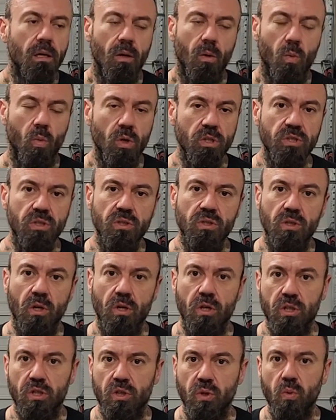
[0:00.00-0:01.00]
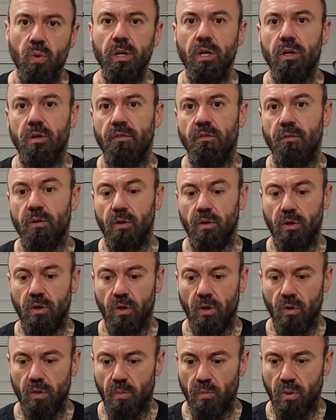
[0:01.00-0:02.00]
And once you start doing your,
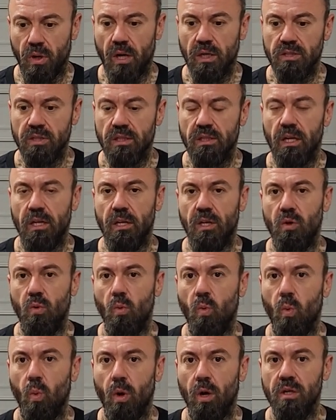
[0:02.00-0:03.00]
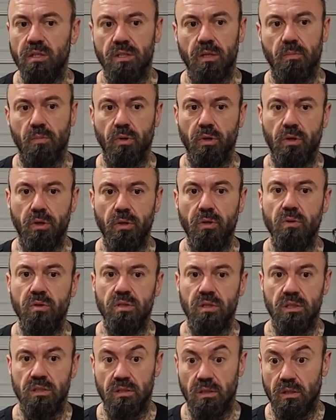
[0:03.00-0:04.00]
you know, the project that you want to
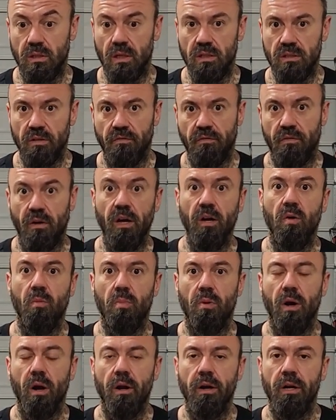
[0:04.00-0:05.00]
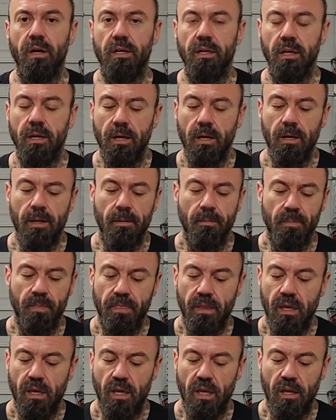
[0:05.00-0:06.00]
produce as, as a final product,
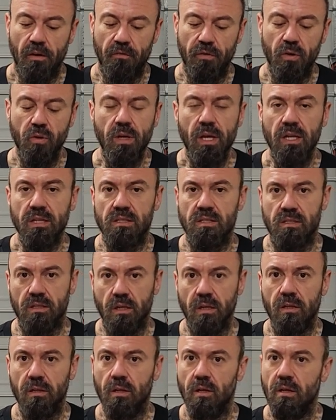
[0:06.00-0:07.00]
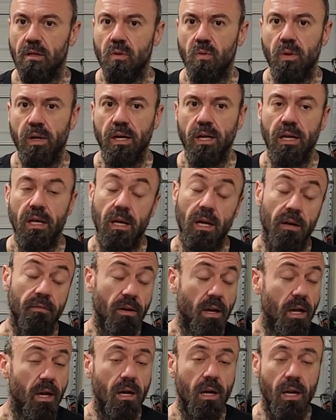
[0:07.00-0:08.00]
if you get stuck along the way, and I've
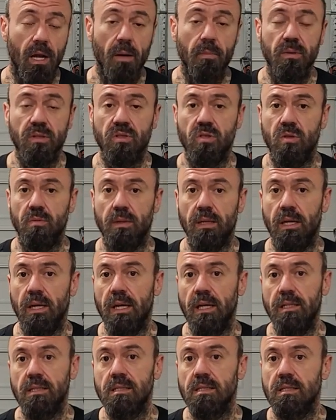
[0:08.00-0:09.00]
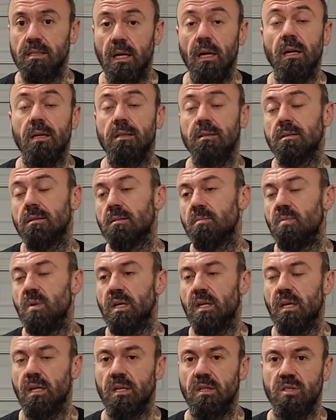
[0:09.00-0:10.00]
had it happen to me, it sucks
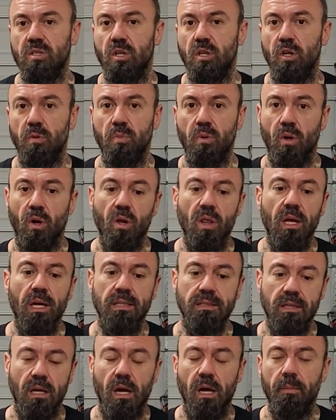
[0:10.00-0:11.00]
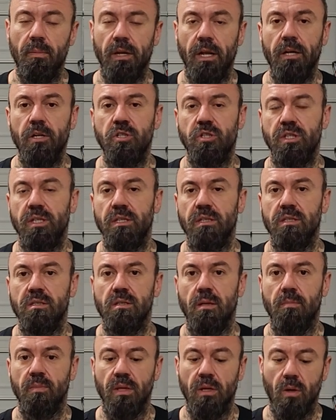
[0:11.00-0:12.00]
because you, know, you put all that time and energy into
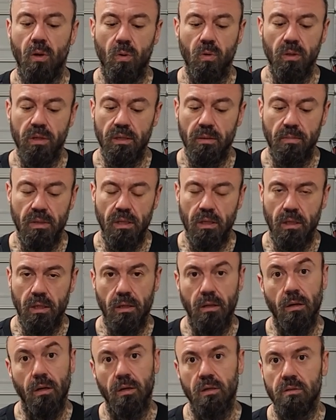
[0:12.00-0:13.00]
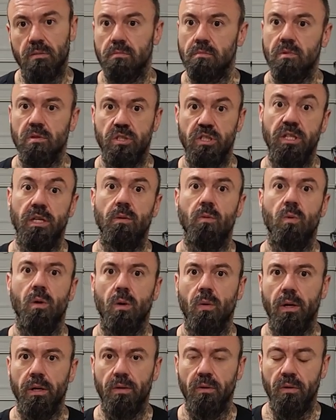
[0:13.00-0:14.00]
something only to be like, oh shit,
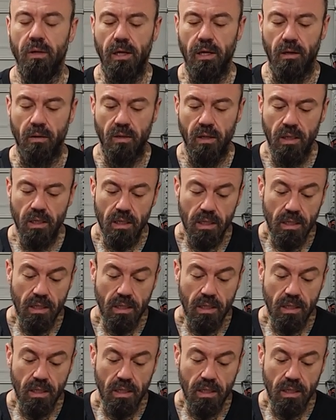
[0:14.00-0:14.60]
what do I do now?